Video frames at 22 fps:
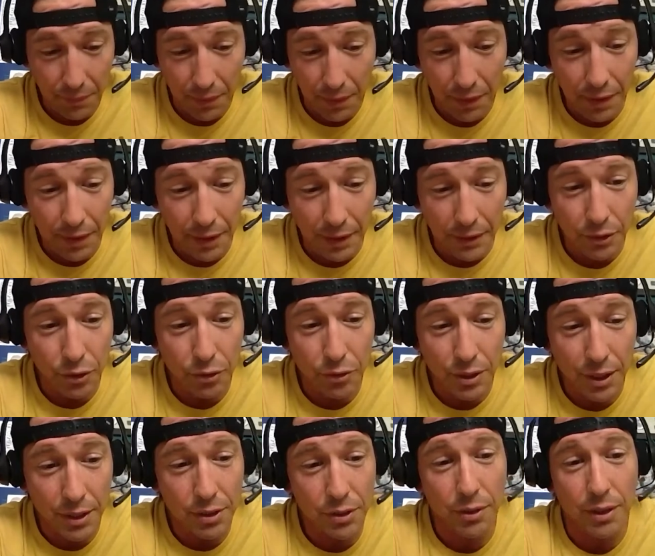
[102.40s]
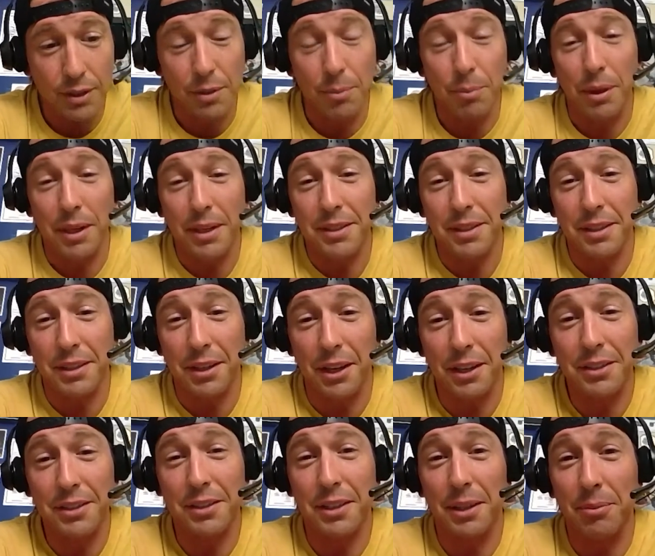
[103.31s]
jiu-jitsu as a basic
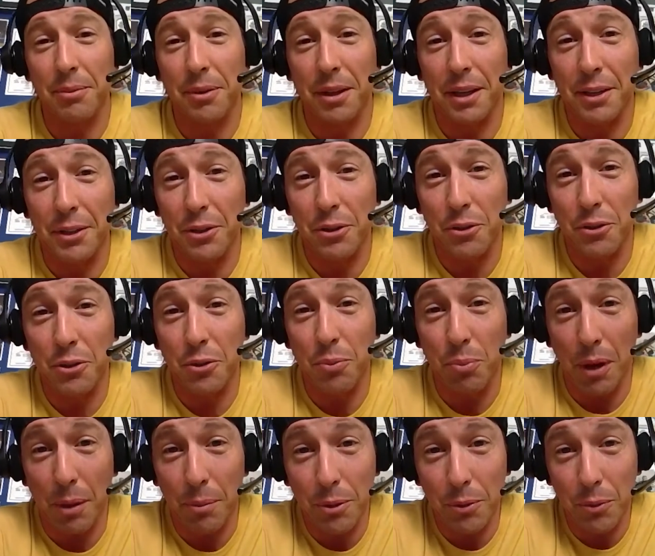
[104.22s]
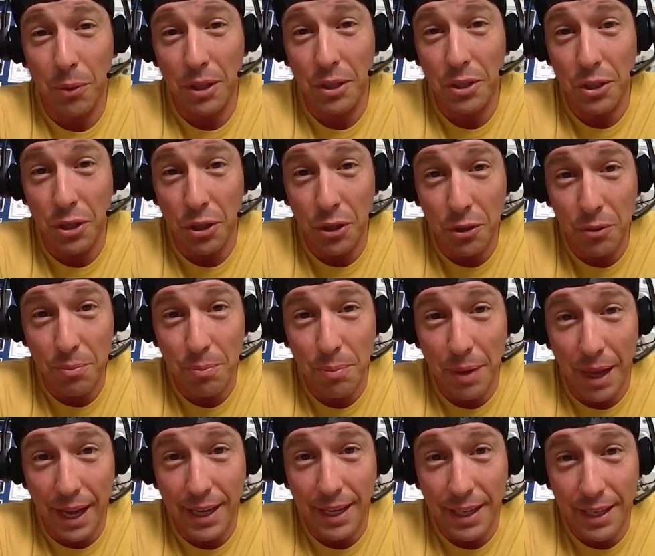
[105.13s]
concept, like you probably want to turn
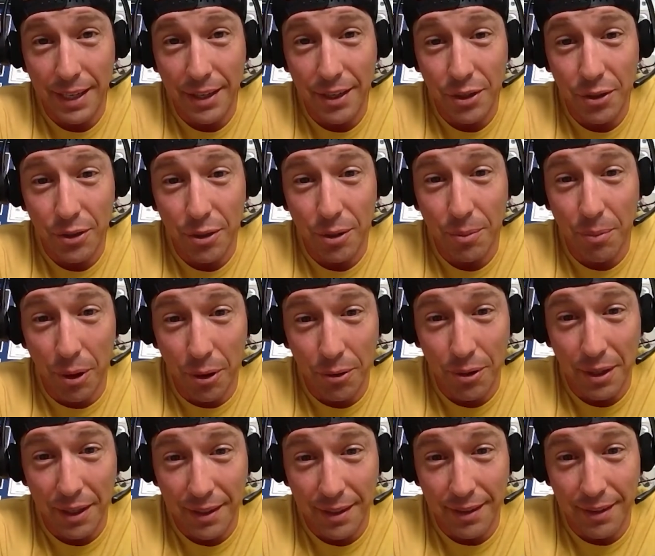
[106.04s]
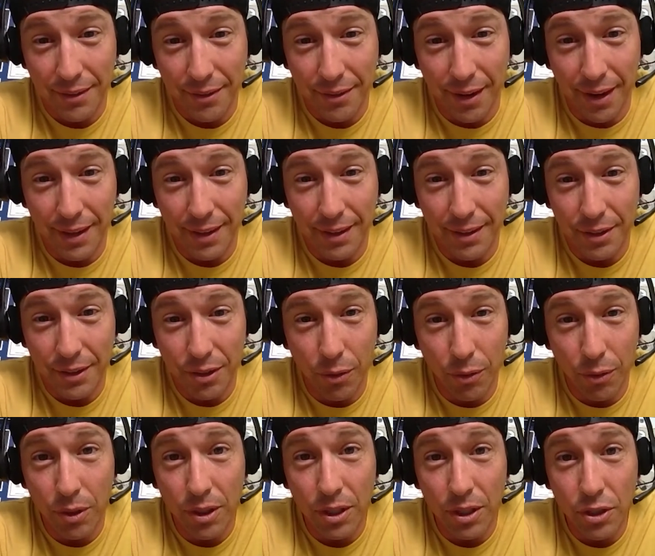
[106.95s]
back into your opponent, right? You don't
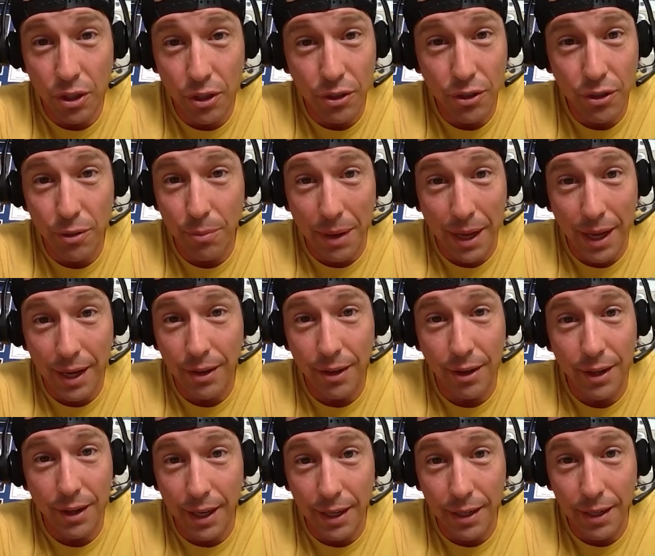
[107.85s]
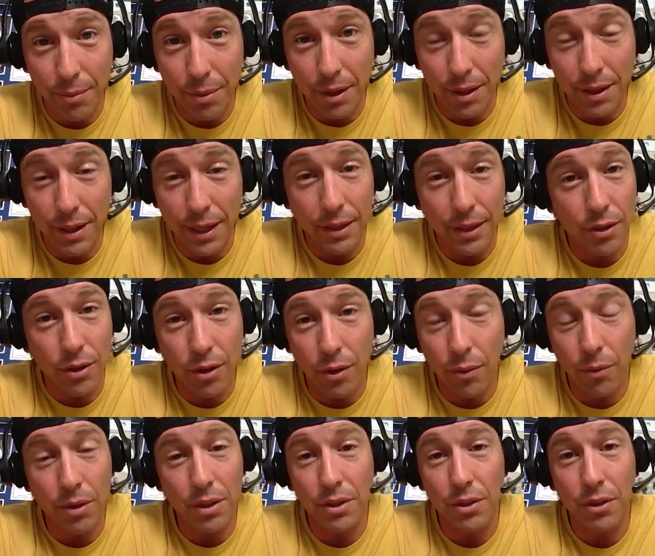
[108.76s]
want to turn your back on anybody, and you don't
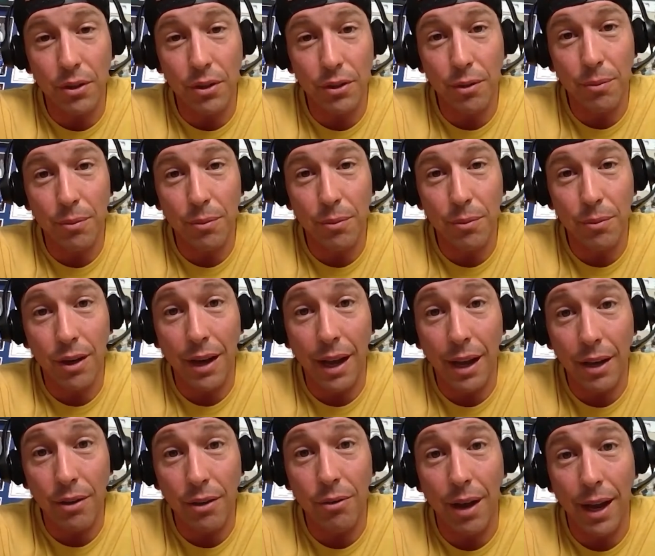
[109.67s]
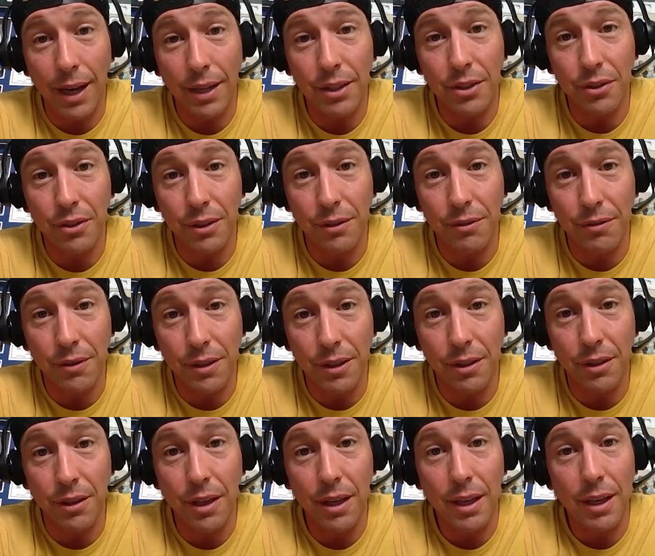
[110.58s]
want to turn your back on how you actually
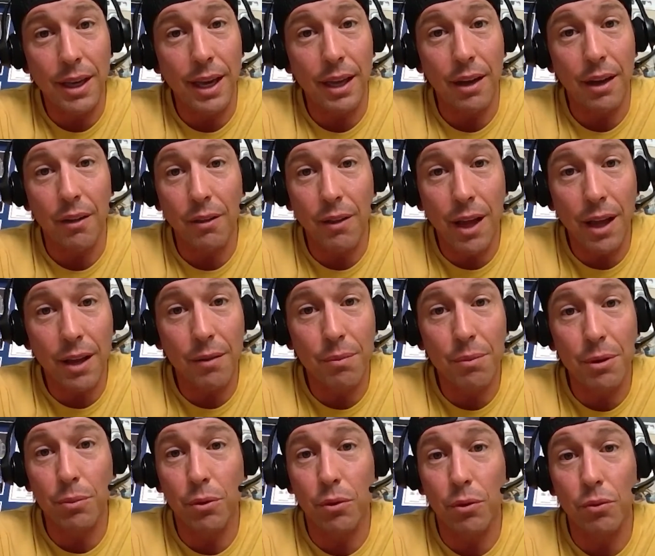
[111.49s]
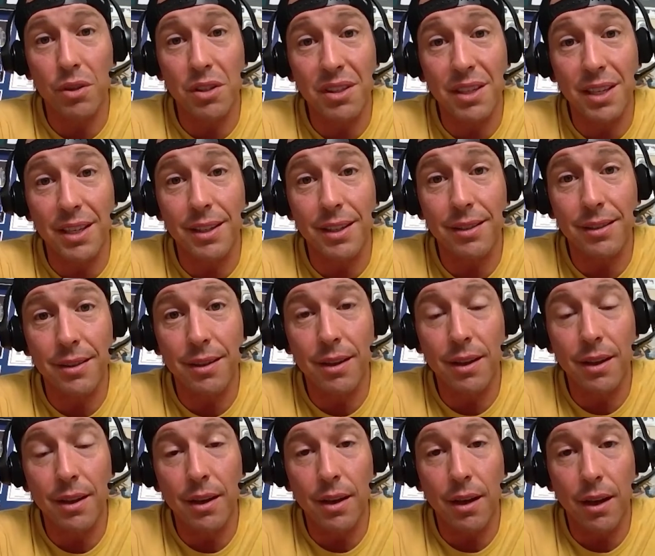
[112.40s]
feel. And a lot of people resist,
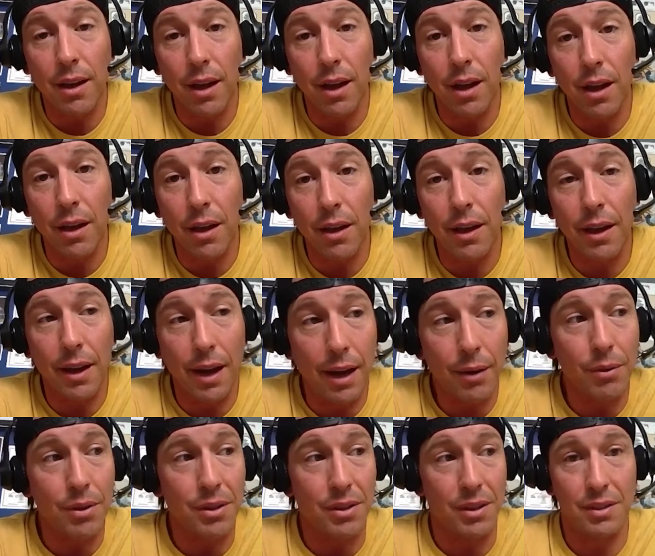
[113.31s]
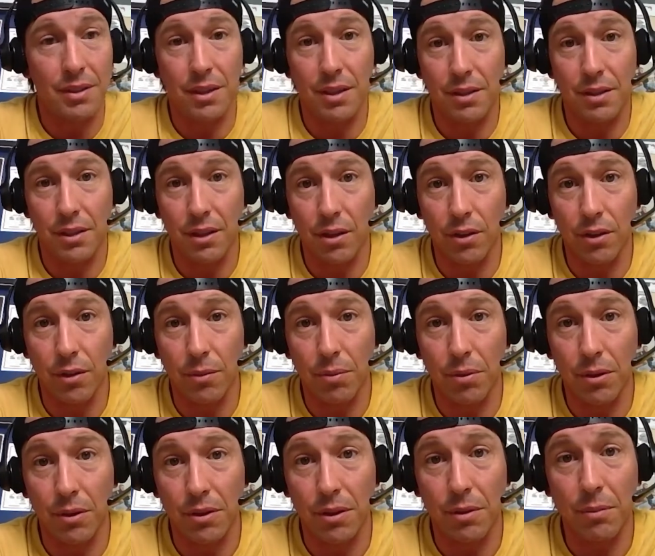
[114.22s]
and I resisted as a younger
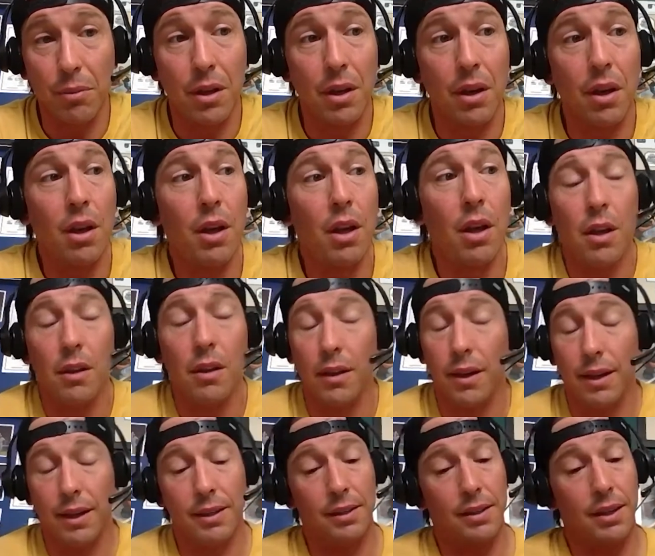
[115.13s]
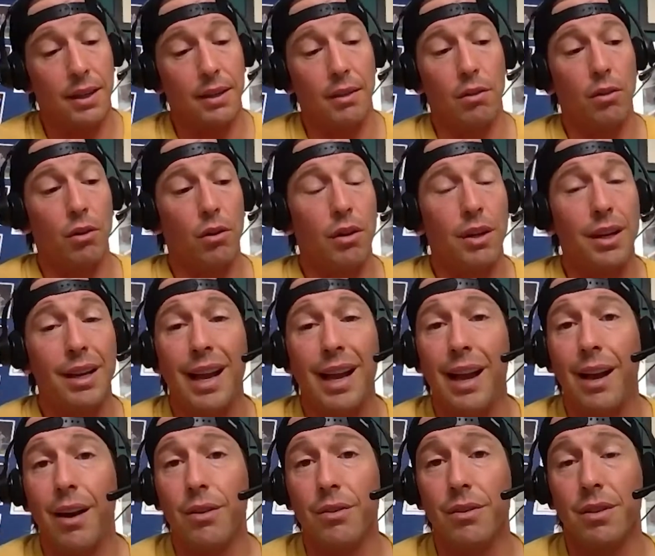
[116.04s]
person. But like I said, learning
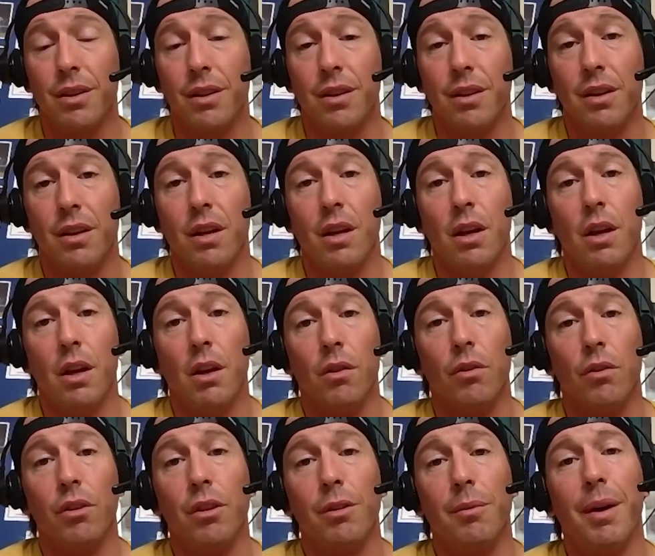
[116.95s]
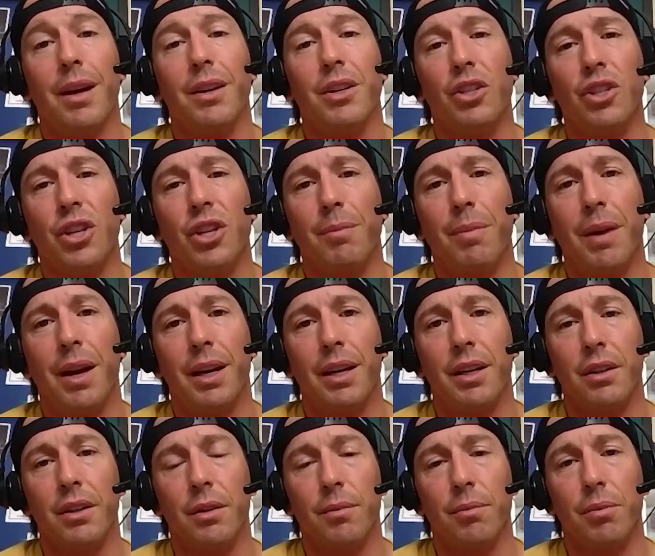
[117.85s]
about how to check back
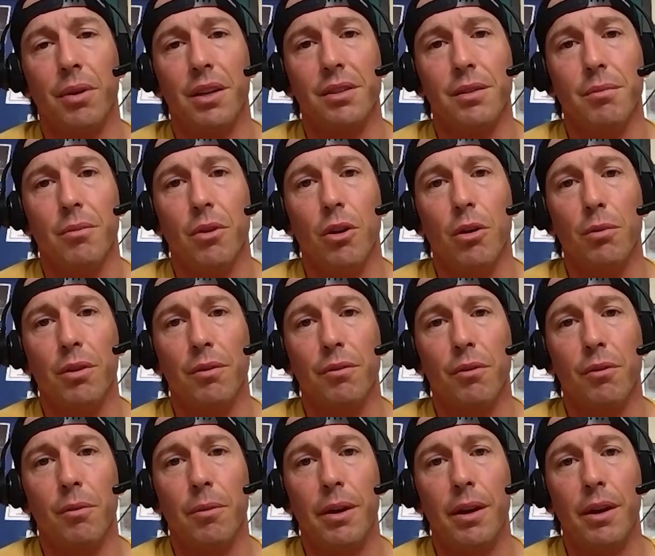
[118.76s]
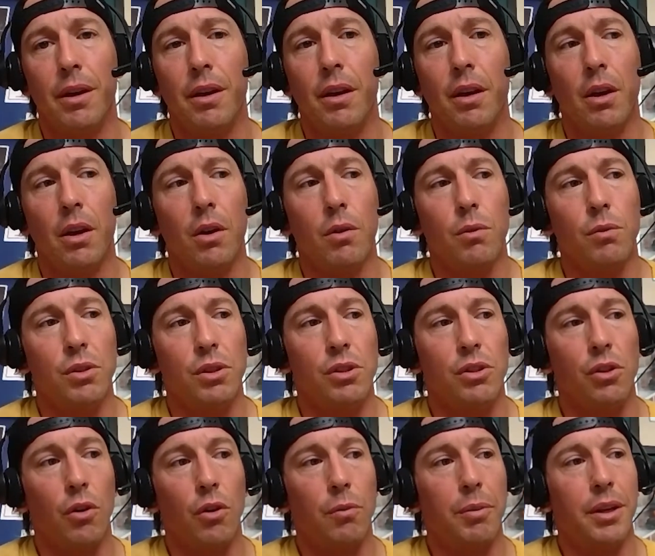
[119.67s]
into the present moment for me was
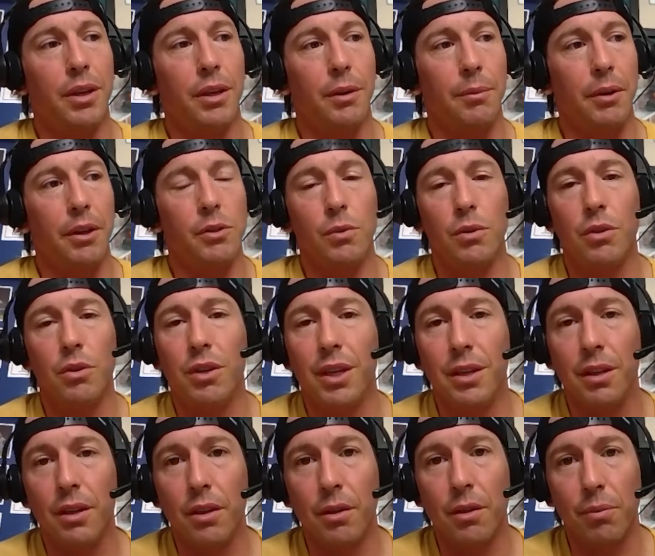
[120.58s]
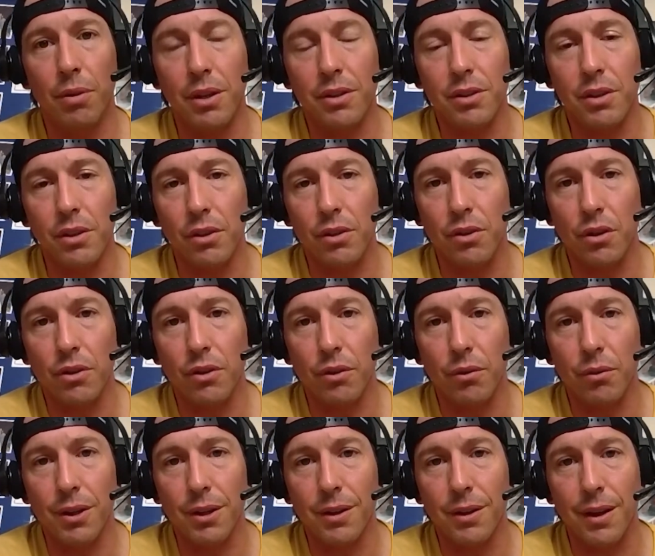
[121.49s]
so big because when you get into the present, you start to
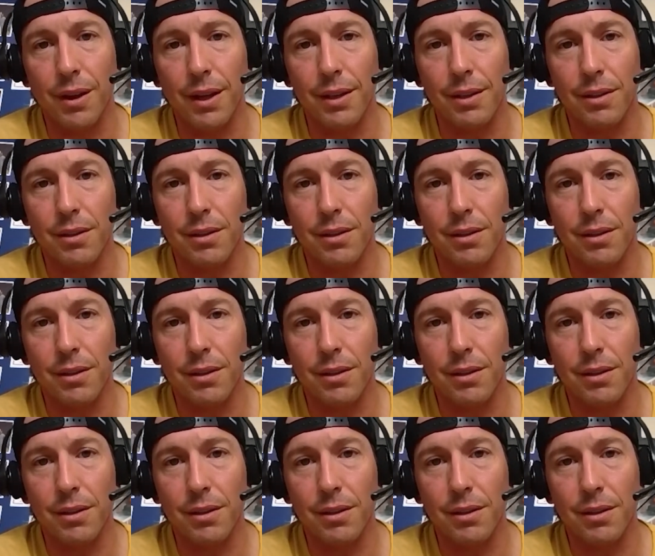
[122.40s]
realize,